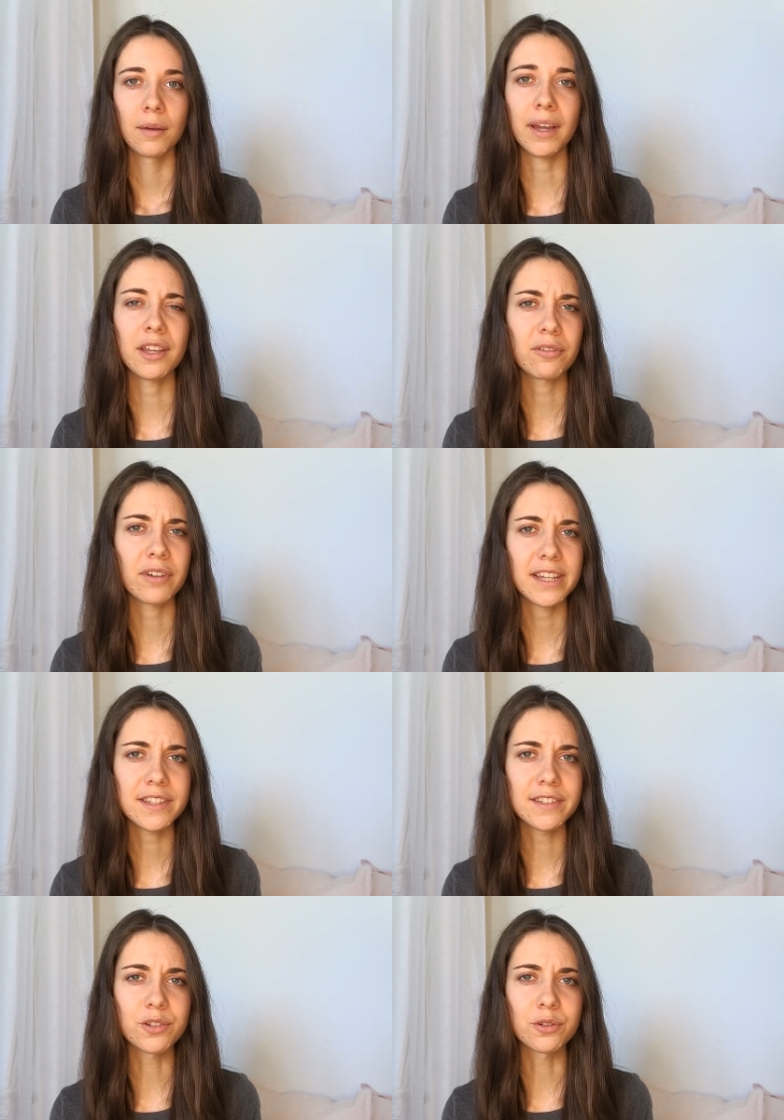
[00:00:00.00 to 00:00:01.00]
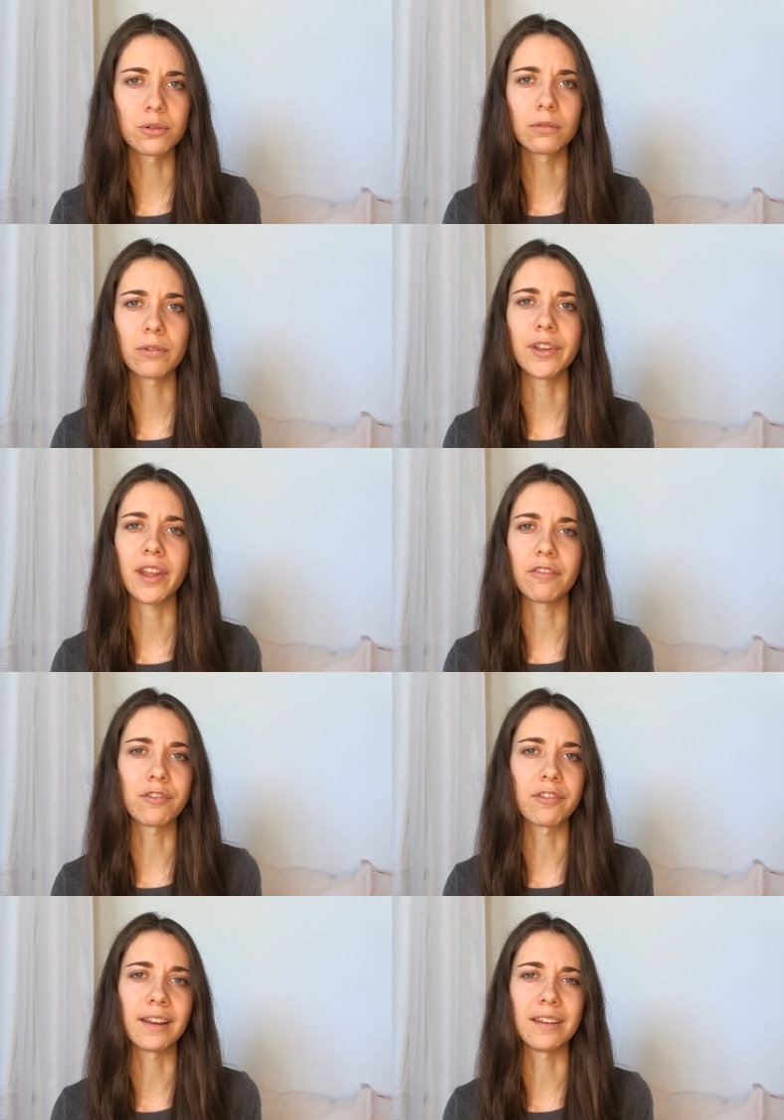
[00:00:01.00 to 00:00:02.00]
My grades in school were
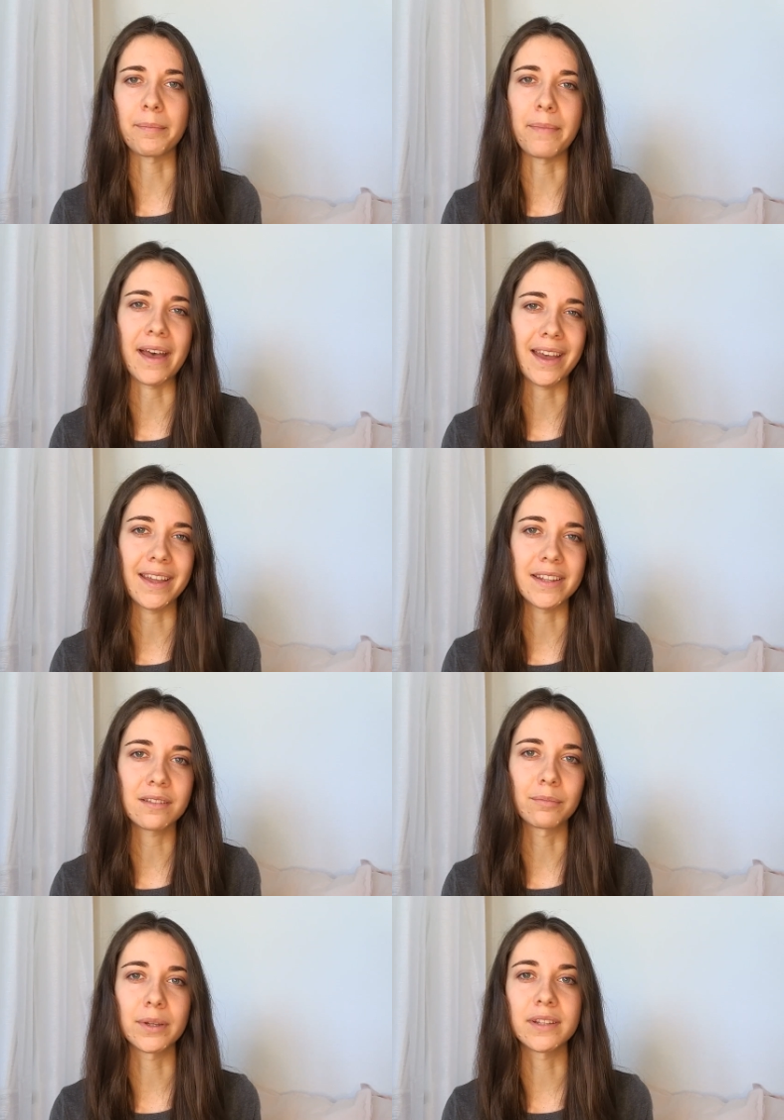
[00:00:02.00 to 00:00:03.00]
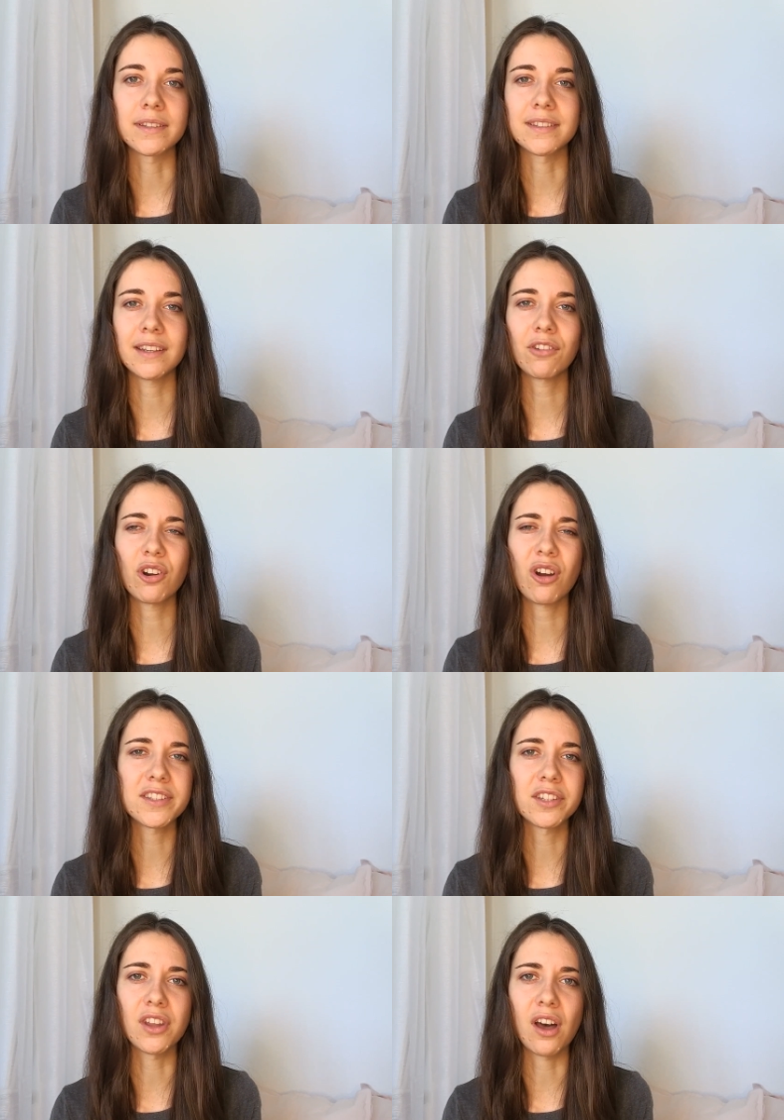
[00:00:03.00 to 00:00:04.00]
never really bad, but they were
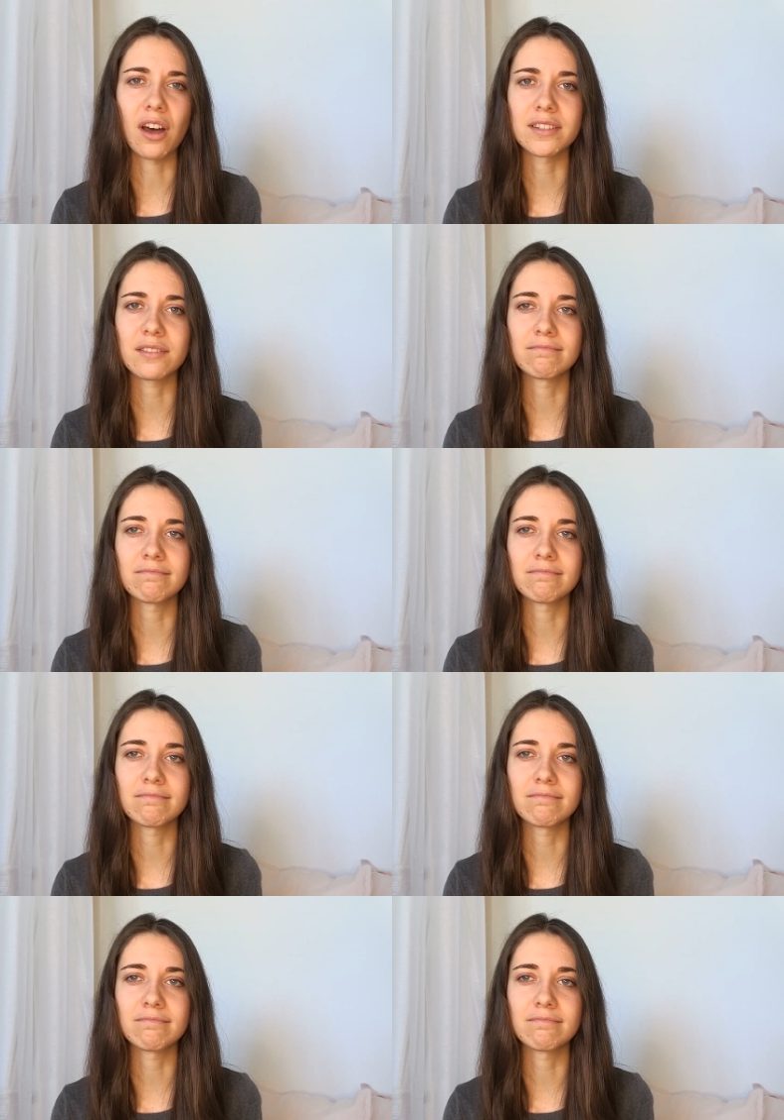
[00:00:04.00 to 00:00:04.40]
also not